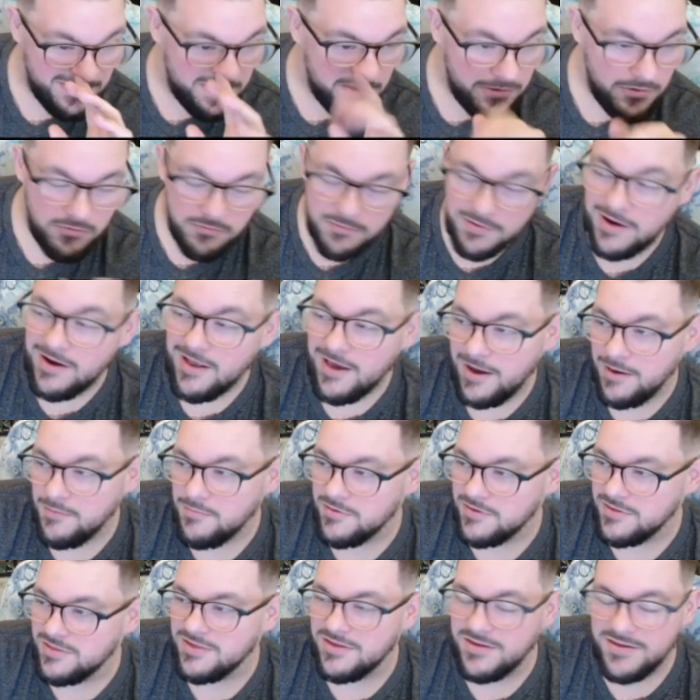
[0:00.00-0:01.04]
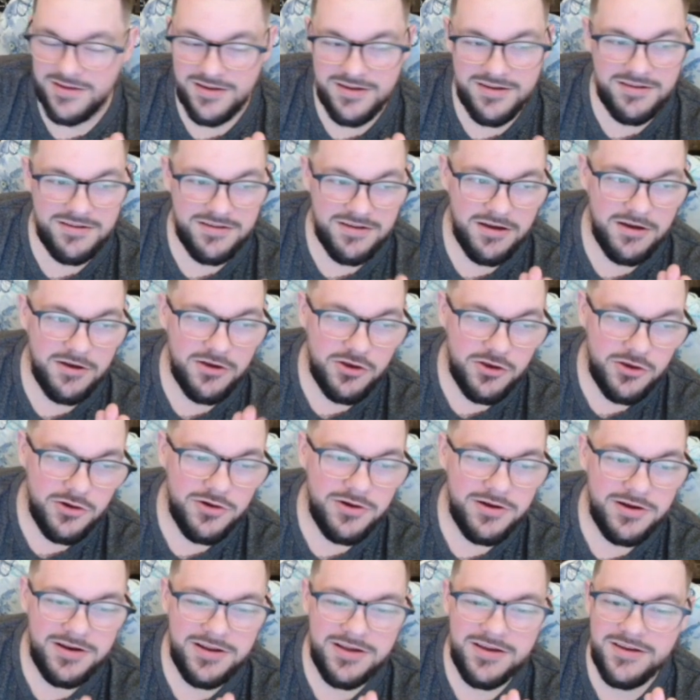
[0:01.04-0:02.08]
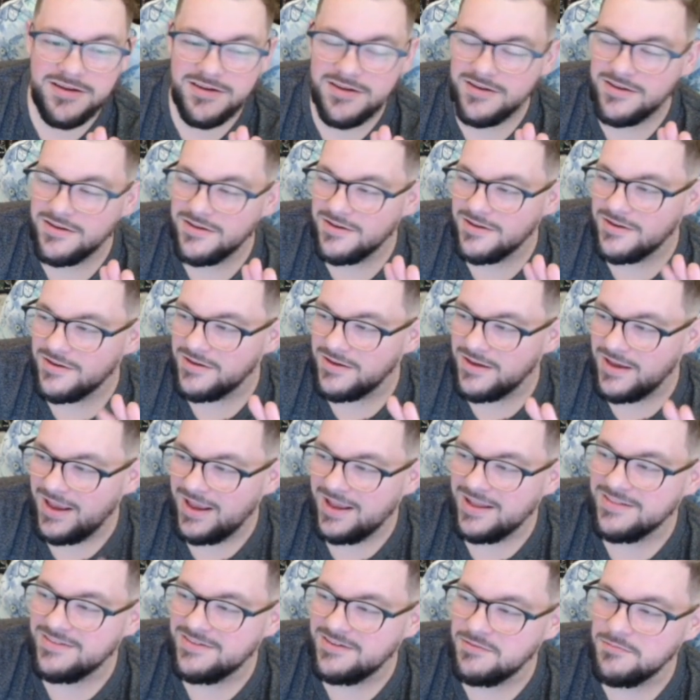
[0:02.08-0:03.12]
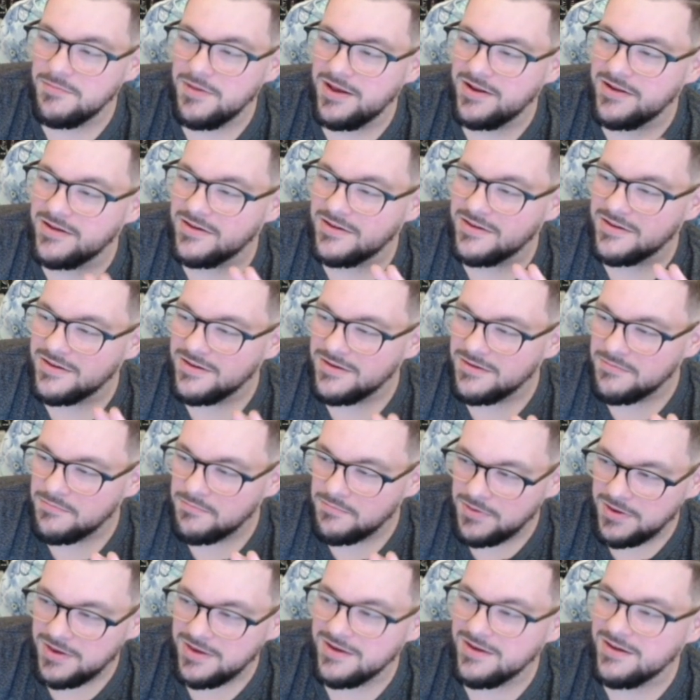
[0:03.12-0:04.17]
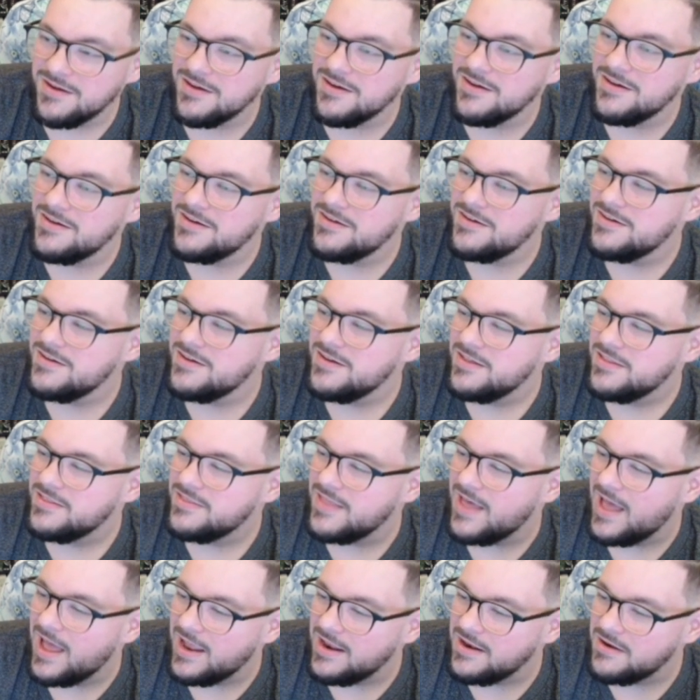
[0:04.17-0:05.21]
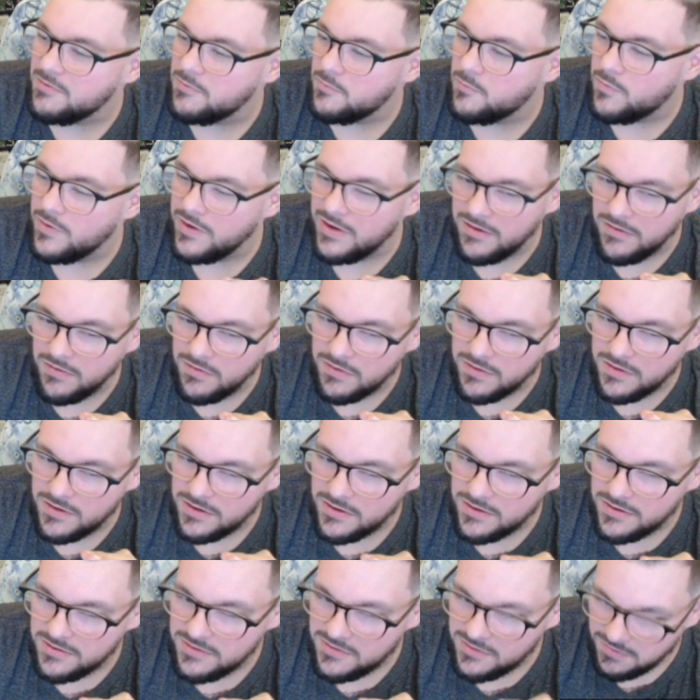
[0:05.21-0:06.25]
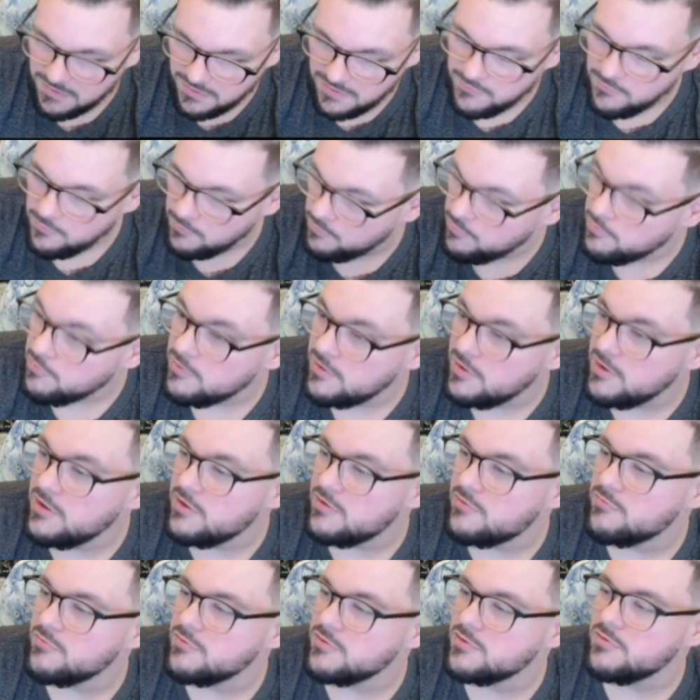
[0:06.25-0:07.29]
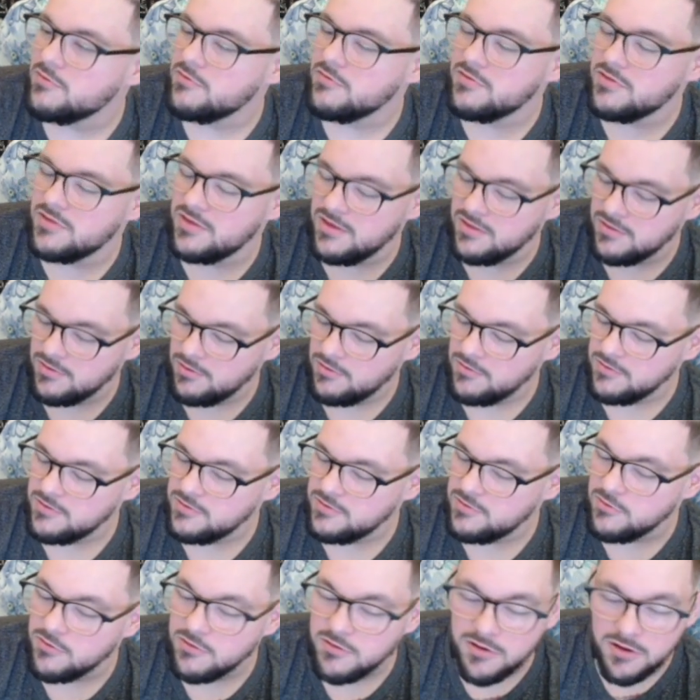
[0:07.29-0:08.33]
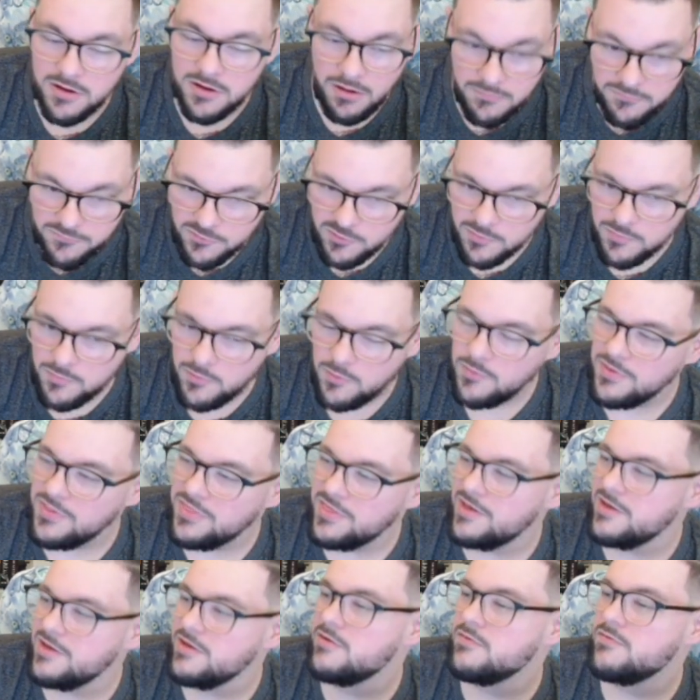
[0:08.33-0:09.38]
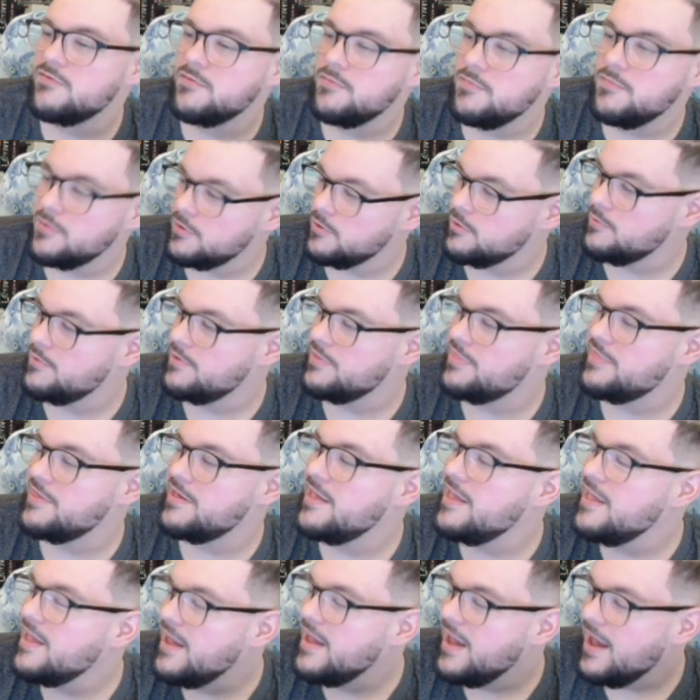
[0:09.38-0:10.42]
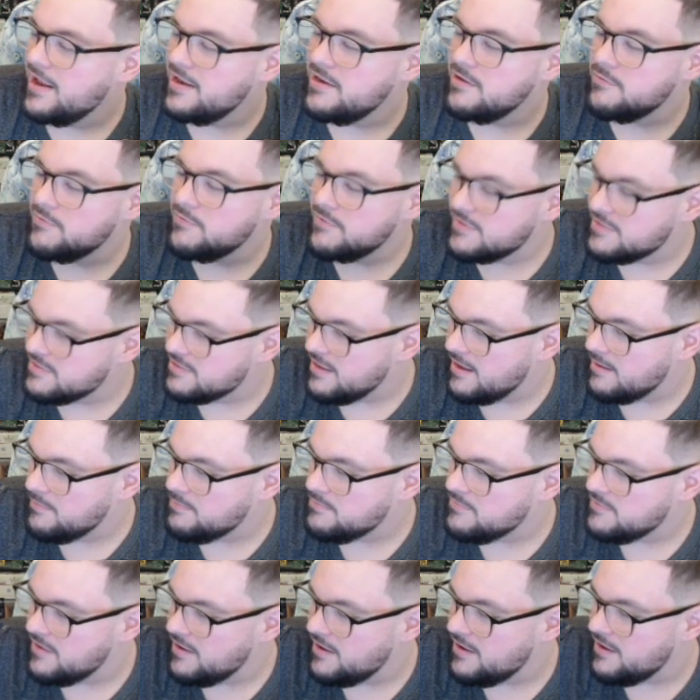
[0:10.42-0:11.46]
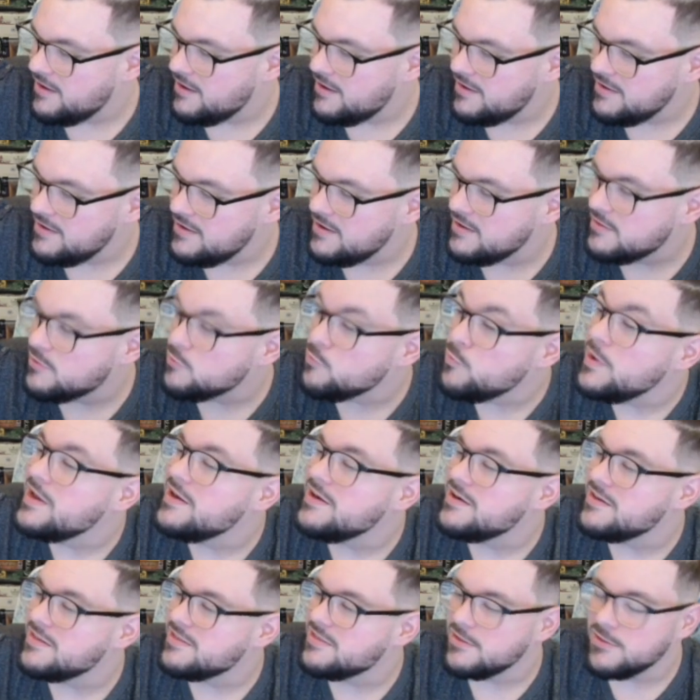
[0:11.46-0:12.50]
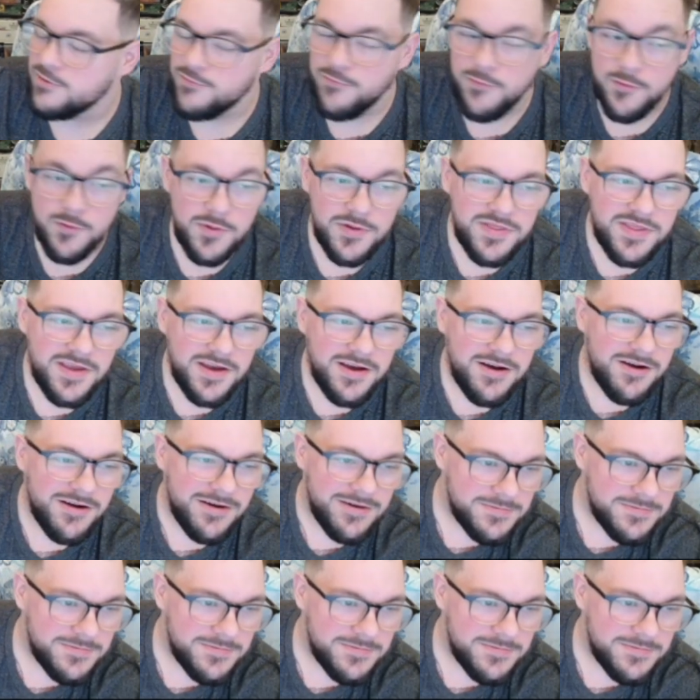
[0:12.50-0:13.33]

Red Hybrid's a good anti-meta pick that will deliver pretty good results as long as you're comfortable with it, you're familiar with it, and you accept its weaknesses for what they are.